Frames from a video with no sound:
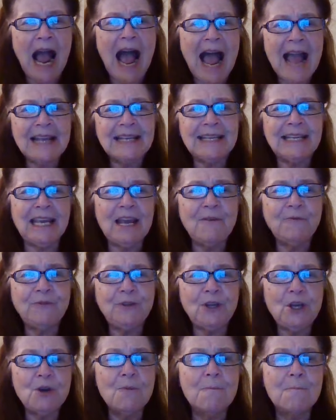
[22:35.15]
I give
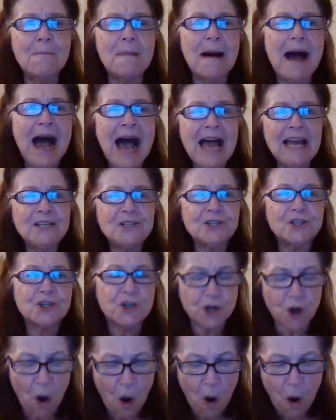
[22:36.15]
you my
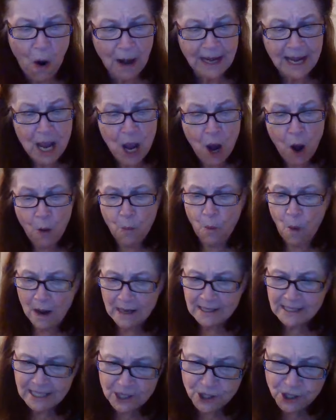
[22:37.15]
joy.
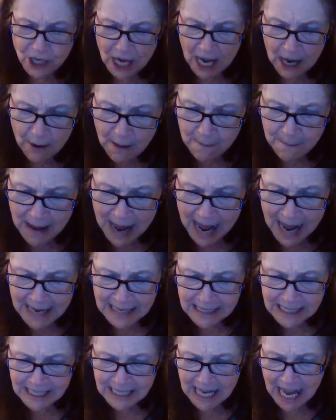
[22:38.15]
What did
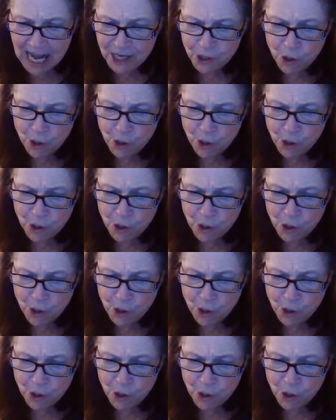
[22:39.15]
Jeremiah say?